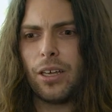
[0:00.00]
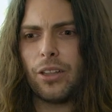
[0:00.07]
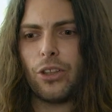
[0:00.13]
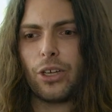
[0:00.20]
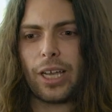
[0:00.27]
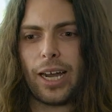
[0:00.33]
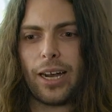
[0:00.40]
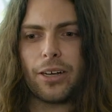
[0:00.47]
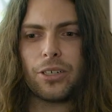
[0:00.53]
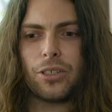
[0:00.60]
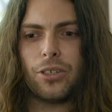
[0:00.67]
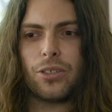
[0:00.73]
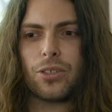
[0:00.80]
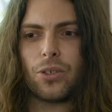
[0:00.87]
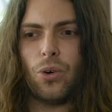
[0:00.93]
The
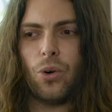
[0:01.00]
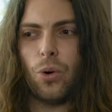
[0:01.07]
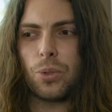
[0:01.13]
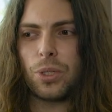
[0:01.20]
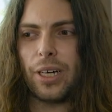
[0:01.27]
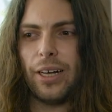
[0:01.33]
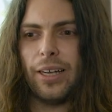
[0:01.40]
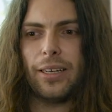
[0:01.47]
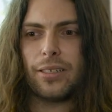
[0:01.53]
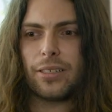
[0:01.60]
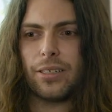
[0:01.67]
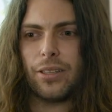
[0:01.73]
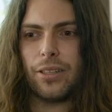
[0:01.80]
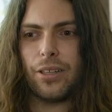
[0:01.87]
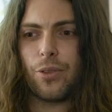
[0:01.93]
characters all tie
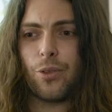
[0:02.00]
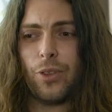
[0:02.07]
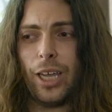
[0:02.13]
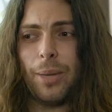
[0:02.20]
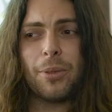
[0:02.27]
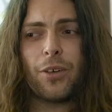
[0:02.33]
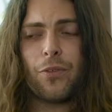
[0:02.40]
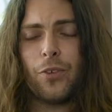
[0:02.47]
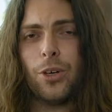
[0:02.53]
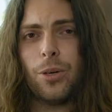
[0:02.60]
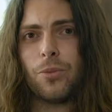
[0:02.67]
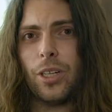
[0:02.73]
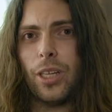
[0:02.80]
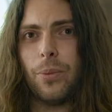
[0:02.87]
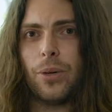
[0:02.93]
into the theme of the film
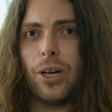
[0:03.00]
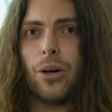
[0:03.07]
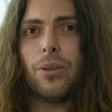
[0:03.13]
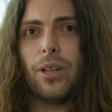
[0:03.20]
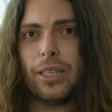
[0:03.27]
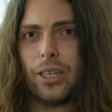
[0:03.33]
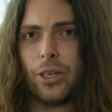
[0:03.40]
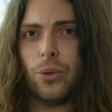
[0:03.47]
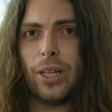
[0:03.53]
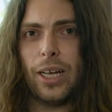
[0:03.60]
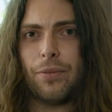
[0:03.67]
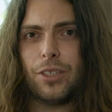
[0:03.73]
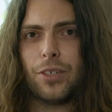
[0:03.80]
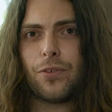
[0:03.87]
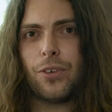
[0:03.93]
really well. Like they all
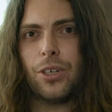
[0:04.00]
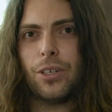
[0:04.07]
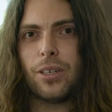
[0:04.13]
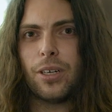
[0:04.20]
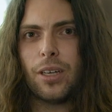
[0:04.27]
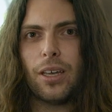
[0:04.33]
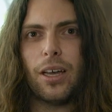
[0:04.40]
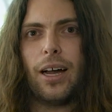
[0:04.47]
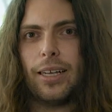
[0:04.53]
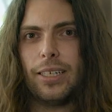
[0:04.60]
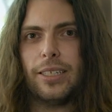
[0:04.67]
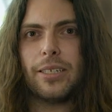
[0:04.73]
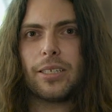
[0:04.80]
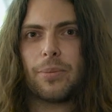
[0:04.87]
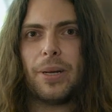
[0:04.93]
have different
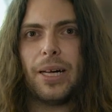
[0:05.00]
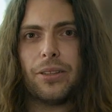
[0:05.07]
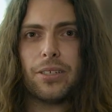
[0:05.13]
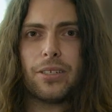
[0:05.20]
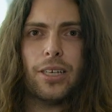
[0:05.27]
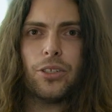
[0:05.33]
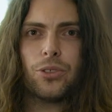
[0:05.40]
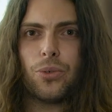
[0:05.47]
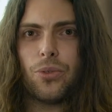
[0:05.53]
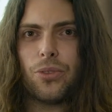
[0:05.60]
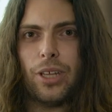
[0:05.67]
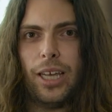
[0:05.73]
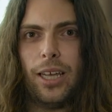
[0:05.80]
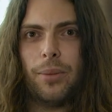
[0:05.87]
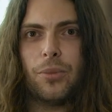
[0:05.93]
ideas about the central
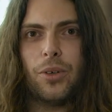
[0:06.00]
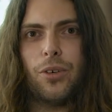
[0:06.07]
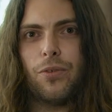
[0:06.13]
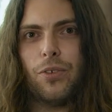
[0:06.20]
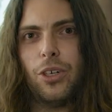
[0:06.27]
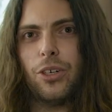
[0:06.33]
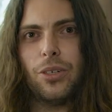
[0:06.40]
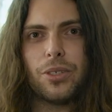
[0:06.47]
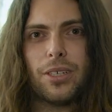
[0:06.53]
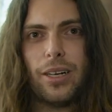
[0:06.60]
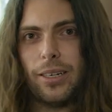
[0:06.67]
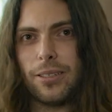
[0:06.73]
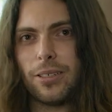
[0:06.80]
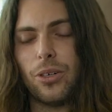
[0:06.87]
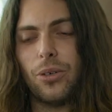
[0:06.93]
theme of,
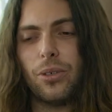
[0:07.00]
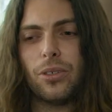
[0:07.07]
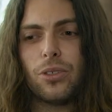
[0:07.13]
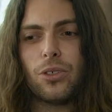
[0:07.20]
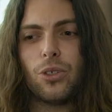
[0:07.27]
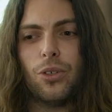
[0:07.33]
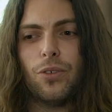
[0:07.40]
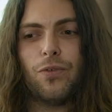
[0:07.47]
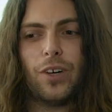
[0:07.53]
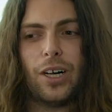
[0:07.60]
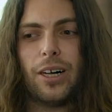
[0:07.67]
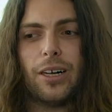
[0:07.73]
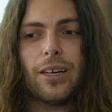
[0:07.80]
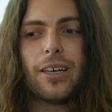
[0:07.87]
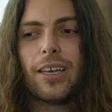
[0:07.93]
science going too
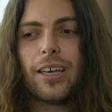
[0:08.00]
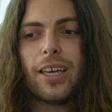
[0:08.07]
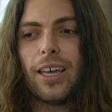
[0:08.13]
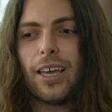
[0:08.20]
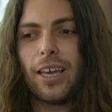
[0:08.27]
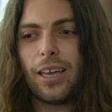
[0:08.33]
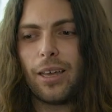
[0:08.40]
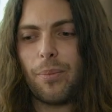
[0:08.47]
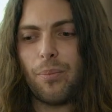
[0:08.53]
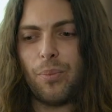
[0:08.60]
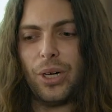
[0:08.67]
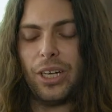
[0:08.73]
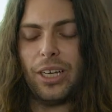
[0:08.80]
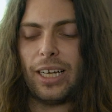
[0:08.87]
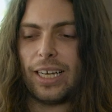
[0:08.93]
far.
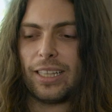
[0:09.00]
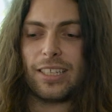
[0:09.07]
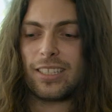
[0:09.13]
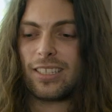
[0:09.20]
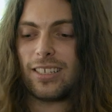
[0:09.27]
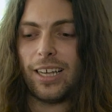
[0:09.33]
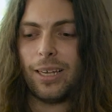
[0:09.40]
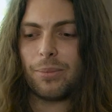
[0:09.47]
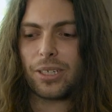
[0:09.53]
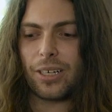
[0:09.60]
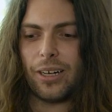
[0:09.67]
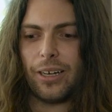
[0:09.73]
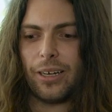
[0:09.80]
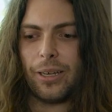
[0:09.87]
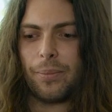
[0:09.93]
But at the same
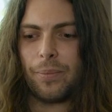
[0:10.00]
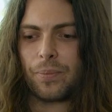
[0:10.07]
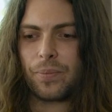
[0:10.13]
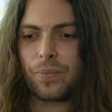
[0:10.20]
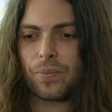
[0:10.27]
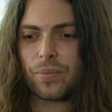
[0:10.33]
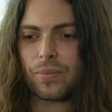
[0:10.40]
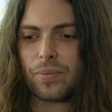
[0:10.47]
time,